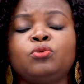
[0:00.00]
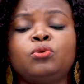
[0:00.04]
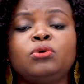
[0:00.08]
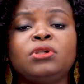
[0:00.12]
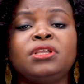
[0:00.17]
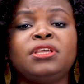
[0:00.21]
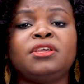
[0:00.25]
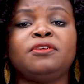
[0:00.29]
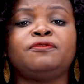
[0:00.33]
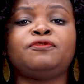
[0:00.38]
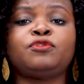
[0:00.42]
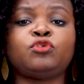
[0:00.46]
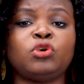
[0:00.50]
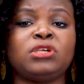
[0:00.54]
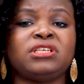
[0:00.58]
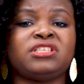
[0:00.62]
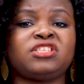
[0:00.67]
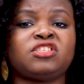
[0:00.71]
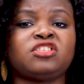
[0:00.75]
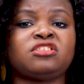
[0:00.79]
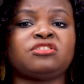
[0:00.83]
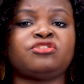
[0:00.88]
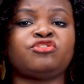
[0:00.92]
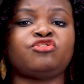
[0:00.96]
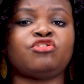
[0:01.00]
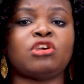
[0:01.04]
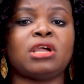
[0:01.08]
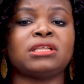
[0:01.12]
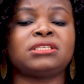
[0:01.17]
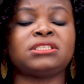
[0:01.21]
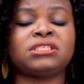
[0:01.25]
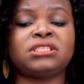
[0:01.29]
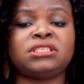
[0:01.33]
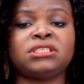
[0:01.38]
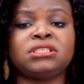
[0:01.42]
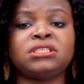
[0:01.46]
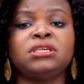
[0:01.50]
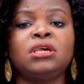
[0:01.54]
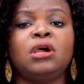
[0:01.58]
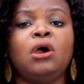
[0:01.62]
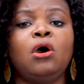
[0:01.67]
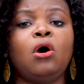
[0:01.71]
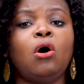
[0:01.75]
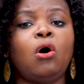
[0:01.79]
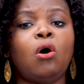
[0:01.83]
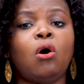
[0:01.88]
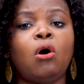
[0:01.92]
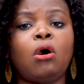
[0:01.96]
you will give to a strategy
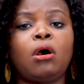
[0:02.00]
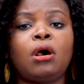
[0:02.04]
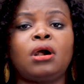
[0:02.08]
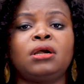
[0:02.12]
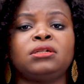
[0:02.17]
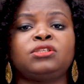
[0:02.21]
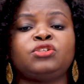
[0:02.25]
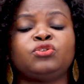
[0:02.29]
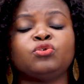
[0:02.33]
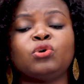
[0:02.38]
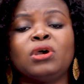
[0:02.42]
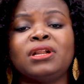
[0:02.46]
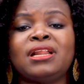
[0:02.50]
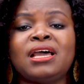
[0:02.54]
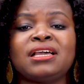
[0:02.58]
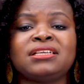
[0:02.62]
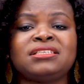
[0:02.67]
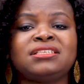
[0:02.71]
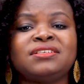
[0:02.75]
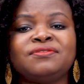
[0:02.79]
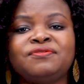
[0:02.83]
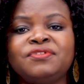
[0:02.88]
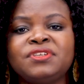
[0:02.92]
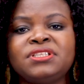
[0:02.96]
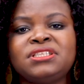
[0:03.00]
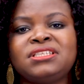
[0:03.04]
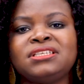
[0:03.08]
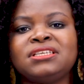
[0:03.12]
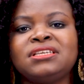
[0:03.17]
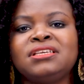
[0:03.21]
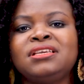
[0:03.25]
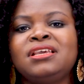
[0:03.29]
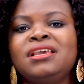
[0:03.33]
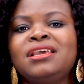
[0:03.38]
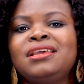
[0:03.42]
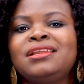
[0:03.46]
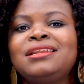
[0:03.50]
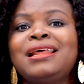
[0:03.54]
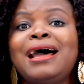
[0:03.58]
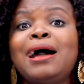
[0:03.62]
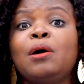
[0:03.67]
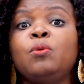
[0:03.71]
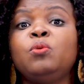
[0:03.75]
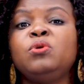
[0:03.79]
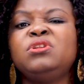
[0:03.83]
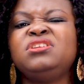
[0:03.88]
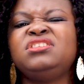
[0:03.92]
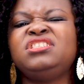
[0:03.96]
or to an activity
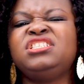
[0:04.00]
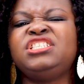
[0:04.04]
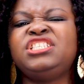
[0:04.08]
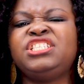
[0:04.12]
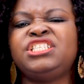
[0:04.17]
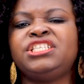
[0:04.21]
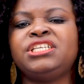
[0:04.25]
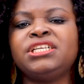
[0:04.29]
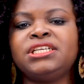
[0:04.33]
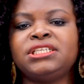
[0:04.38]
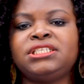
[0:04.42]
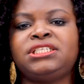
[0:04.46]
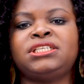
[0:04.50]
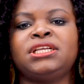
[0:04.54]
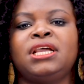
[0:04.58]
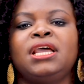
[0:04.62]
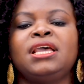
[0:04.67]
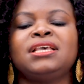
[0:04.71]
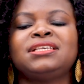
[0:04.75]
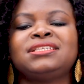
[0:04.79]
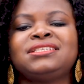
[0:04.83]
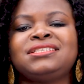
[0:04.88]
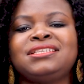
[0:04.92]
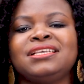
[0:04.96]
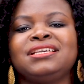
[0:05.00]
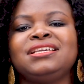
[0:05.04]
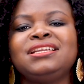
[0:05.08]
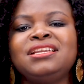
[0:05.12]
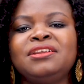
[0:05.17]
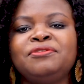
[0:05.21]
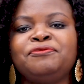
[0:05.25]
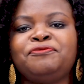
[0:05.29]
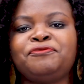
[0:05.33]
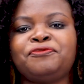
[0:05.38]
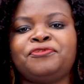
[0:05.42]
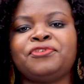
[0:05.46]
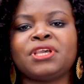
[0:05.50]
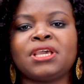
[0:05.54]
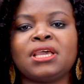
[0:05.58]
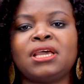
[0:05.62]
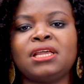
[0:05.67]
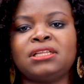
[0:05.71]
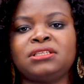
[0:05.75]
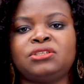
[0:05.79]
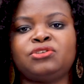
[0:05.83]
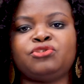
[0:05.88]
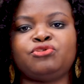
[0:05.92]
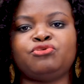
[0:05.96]
that will yield
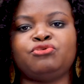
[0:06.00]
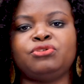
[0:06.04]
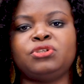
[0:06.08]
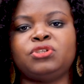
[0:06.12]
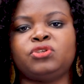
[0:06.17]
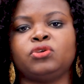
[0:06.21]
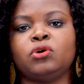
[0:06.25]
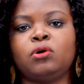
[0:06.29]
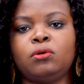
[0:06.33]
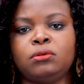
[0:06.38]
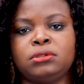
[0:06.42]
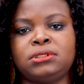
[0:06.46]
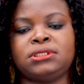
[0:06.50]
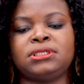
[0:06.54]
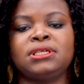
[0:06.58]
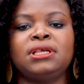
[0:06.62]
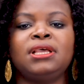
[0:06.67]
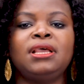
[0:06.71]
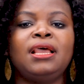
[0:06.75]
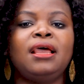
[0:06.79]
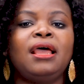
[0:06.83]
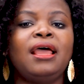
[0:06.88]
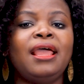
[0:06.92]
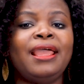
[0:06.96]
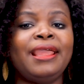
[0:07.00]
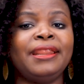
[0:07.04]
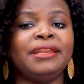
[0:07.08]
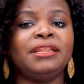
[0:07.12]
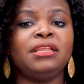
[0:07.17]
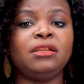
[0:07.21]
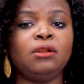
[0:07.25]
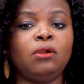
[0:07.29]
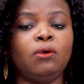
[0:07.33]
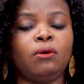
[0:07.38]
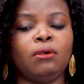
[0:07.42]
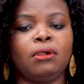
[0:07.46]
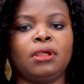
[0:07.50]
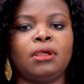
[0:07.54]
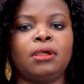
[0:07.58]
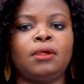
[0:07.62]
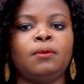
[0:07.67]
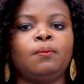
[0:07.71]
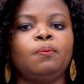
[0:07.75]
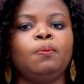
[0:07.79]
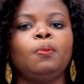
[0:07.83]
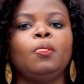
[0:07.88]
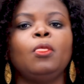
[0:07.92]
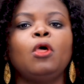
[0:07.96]
significant results any longer.
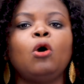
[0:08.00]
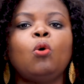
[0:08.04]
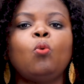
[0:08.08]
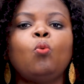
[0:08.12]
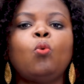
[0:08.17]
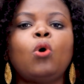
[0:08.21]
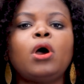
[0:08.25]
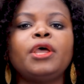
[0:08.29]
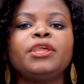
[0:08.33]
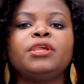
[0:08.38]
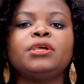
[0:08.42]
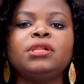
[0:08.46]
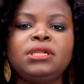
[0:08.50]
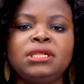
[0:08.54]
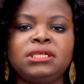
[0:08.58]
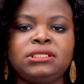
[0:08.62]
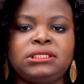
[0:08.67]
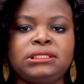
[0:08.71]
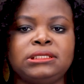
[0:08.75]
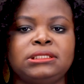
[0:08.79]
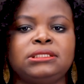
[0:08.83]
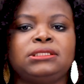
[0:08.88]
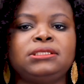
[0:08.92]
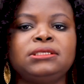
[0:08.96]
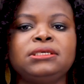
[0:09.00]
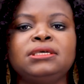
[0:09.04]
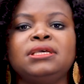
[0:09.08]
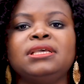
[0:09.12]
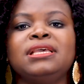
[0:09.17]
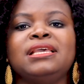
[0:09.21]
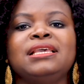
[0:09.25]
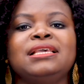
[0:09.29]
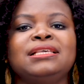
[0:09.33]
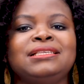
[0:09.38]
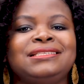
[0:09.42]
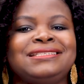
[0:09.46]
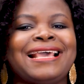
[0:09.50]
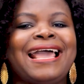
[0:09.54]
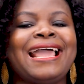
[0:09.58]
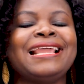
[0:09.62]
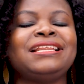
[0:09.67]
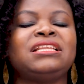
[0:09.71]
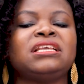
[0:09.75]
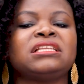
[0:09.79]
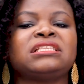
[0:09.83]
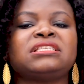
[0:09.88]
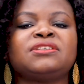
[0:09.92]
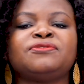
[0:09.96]
What you need to do is
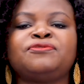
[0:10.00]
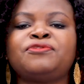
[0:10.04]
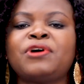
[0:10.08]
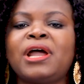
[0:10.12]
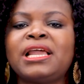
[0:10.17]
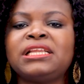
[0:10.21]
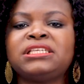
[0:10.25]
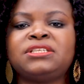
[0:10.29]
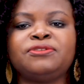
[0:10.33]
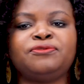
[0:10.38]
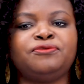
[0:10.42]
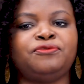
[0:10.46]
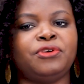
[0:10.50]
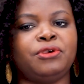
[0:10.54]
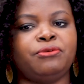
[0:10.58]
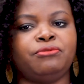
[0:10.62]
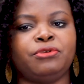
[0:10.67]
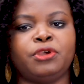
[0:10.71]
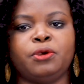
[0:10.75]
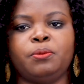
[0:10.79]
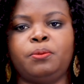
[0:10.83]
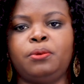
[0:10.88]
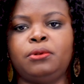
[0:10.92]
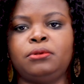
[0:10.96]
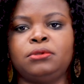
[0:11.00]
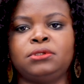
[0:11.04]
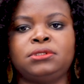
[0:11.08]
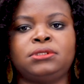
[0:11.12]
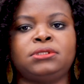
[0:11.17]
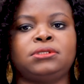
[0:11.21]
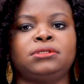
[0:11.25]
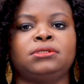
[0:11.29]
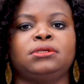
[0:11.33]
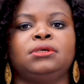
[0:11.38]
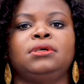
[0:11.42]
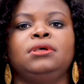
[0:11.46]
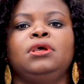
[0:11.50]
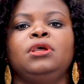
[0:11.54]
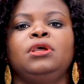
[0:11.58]
identify the variables,